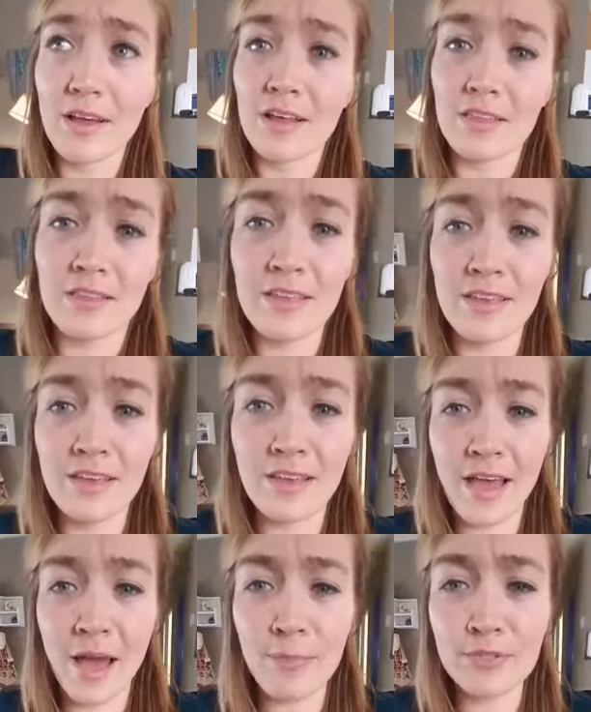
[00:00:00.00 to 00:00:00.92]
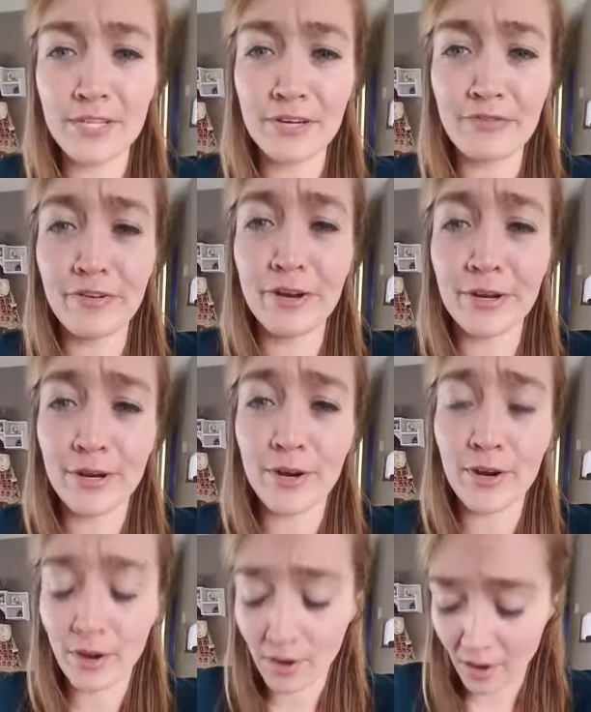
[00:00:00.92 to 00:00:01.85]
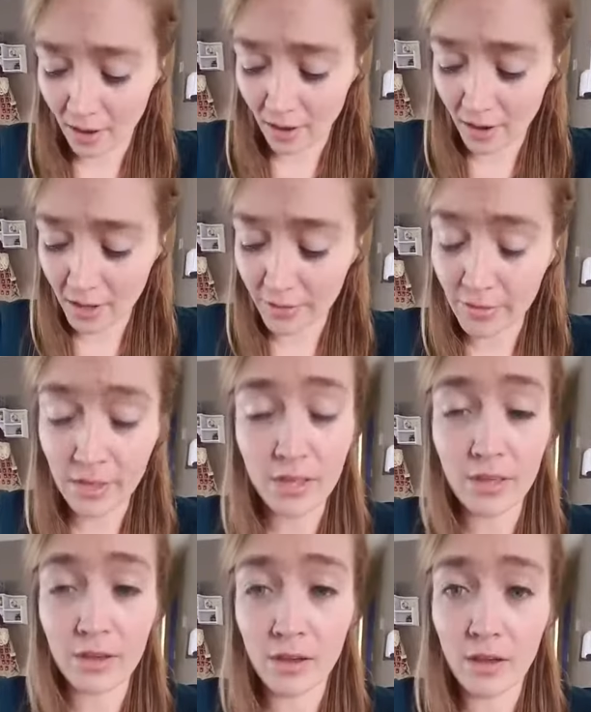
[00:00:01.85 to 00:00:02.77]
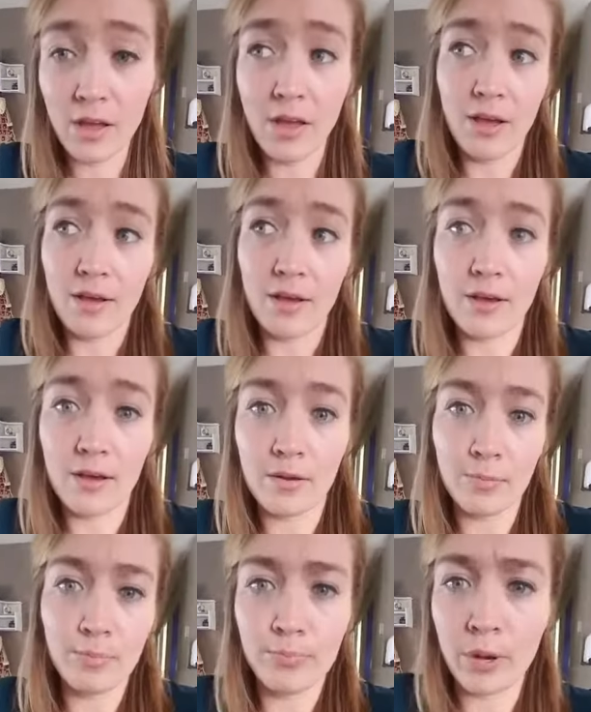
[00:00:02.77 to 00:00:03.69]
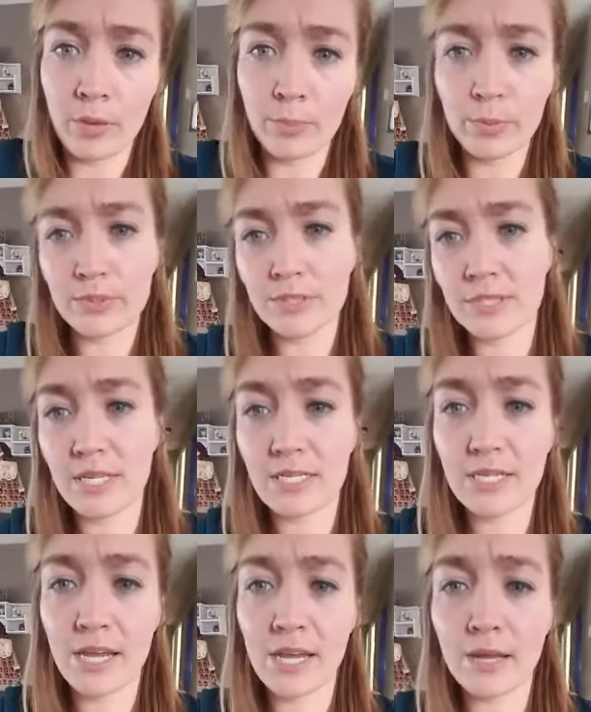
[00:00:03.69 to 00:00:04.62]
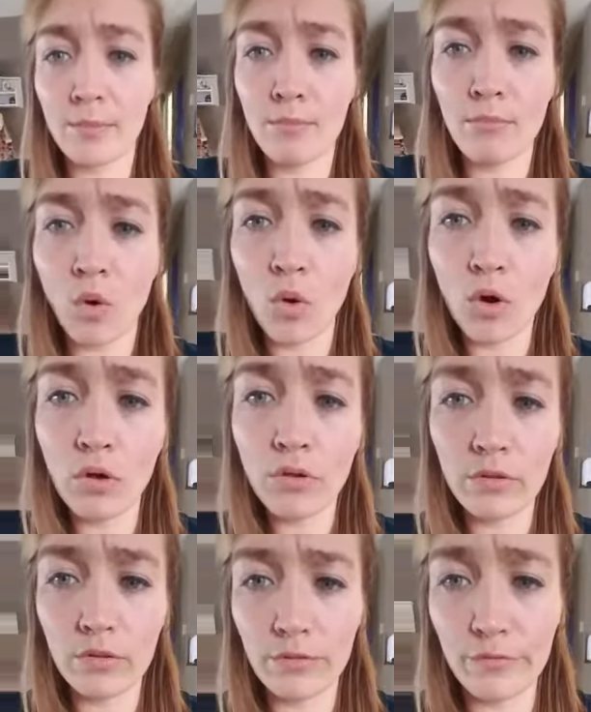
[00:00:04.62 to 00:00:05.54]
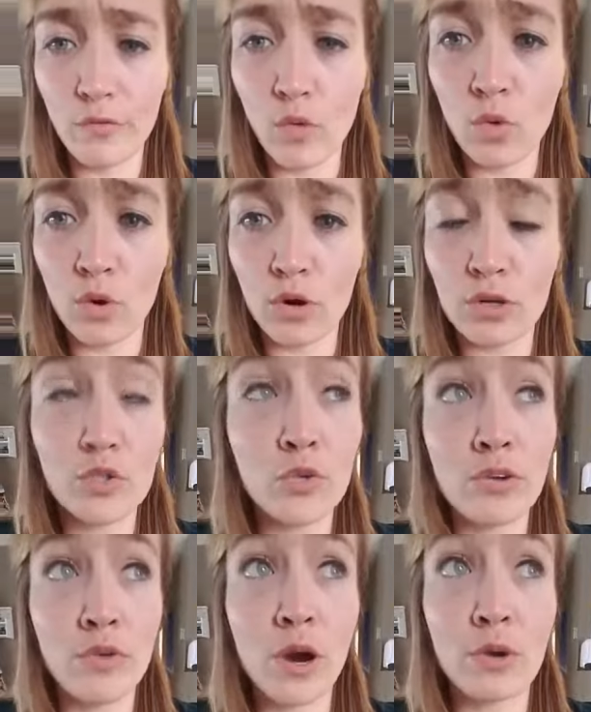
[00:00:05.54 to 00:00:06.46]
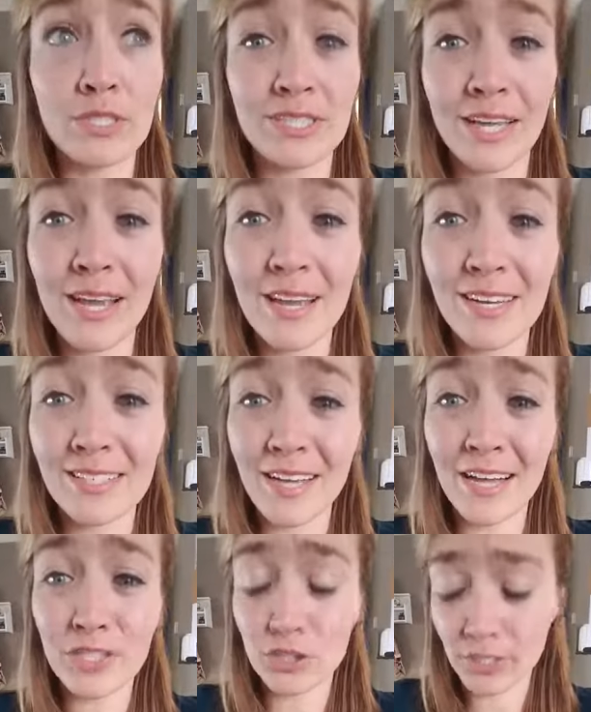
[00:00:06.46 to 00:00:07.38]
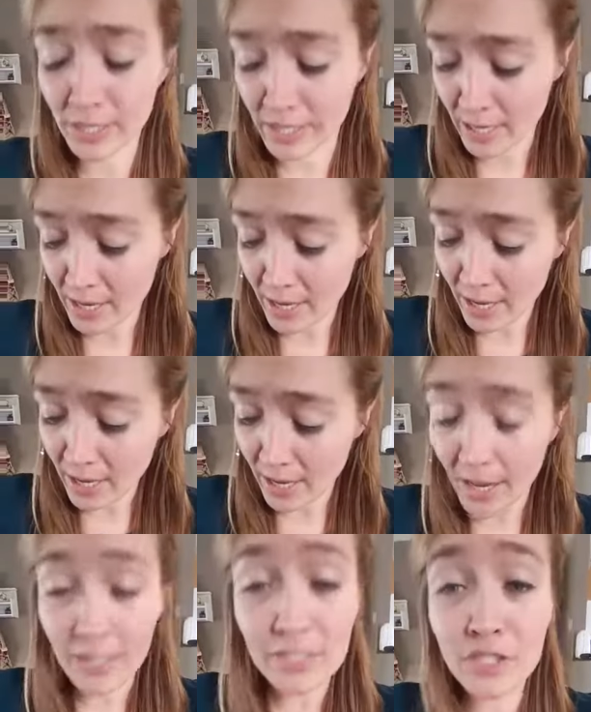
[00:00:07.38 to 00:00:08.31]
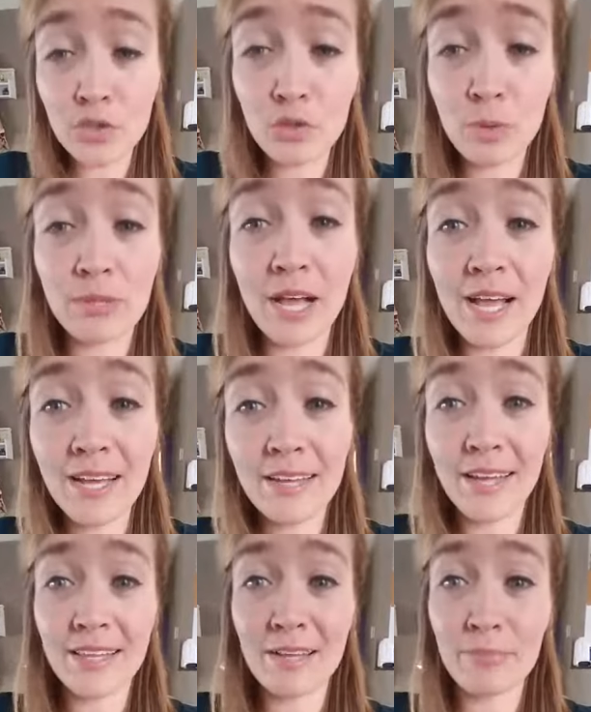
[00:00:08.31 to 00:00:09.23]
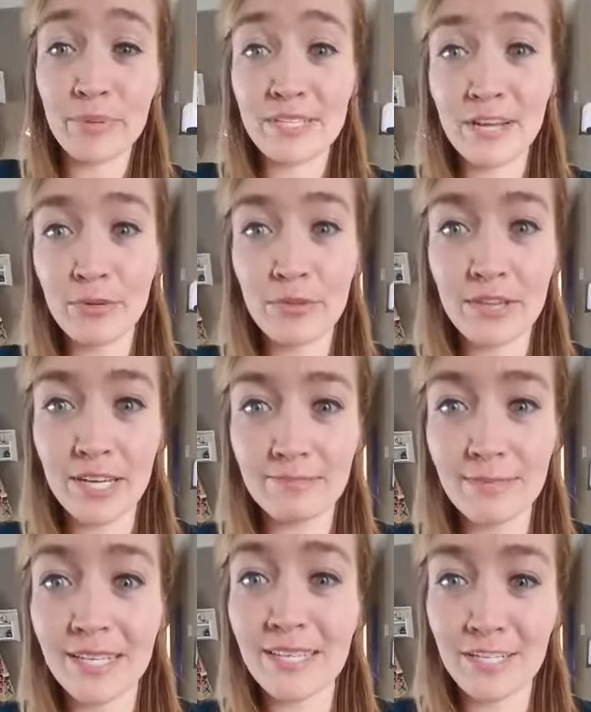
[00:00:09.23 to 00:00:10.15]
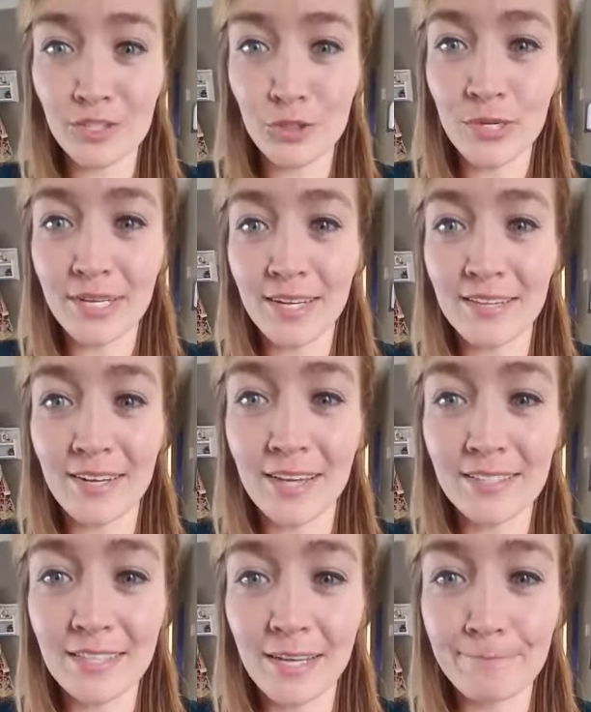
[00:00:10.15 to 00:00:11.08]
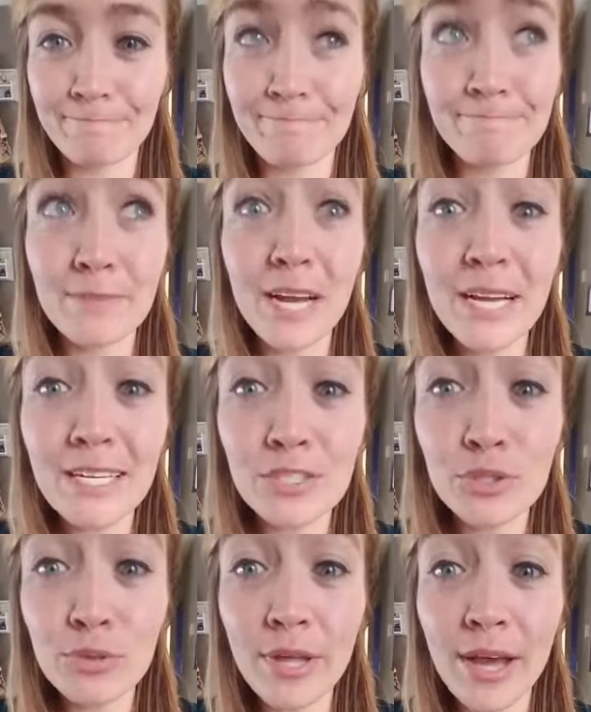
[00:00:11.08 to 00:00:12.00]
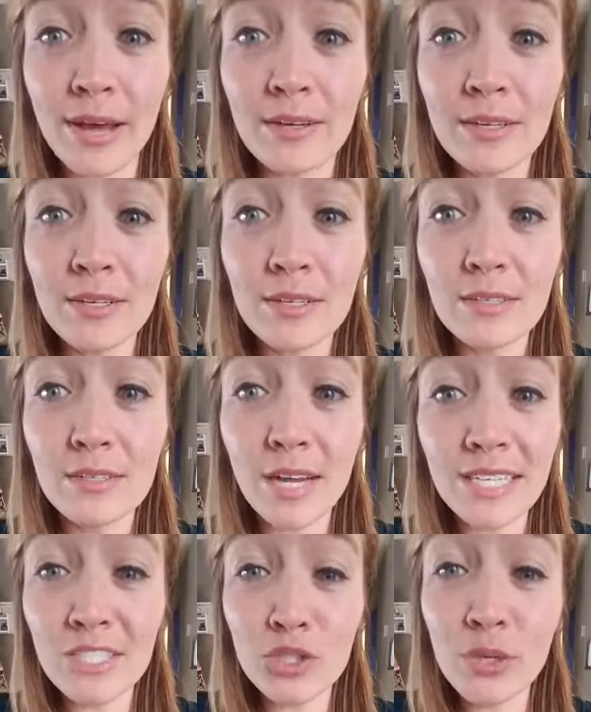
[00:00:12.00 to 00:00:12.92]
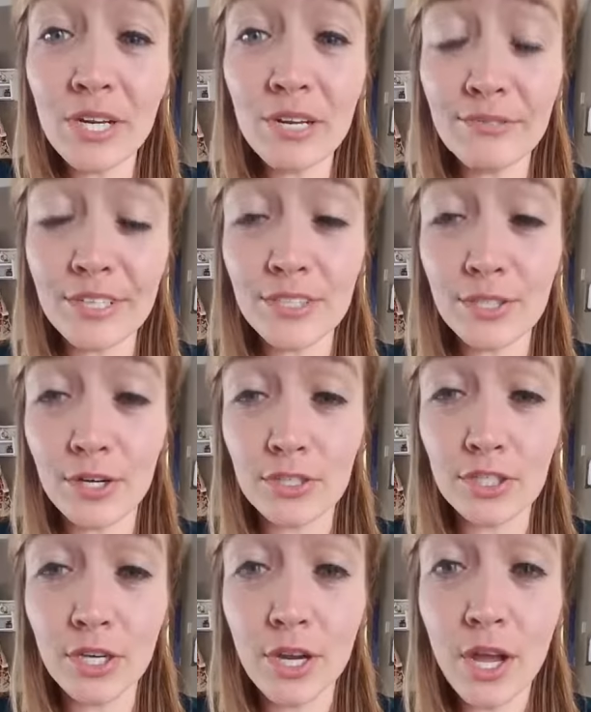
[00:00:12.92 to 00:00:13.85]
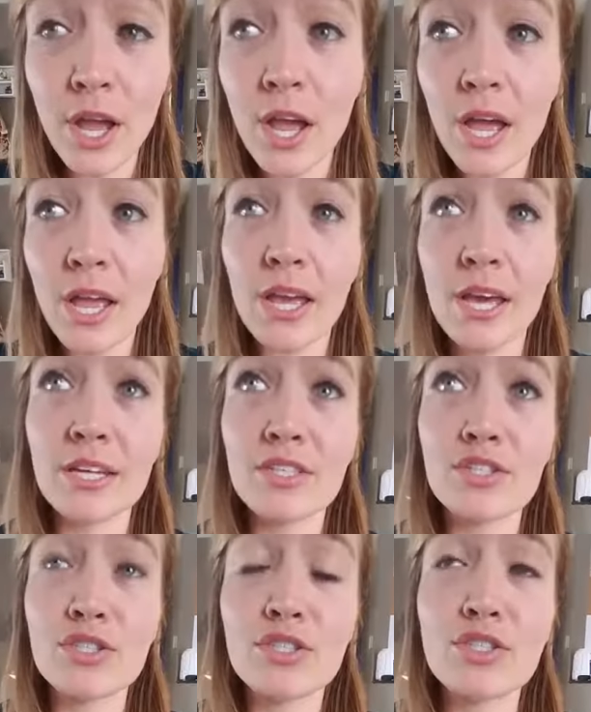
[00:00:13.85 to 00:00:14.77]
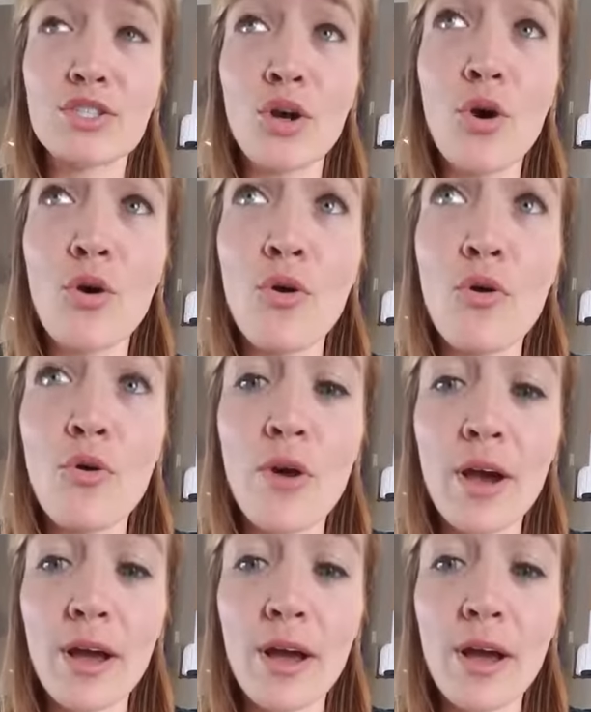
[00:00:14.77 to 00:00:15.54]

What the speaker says: the apple cider vinegar on the bump, skin tag, mole for 24 hours a day. It is actually just to apply it and then be done with it and then do it again the next day. I didn't do that. I didn't do any research. And so,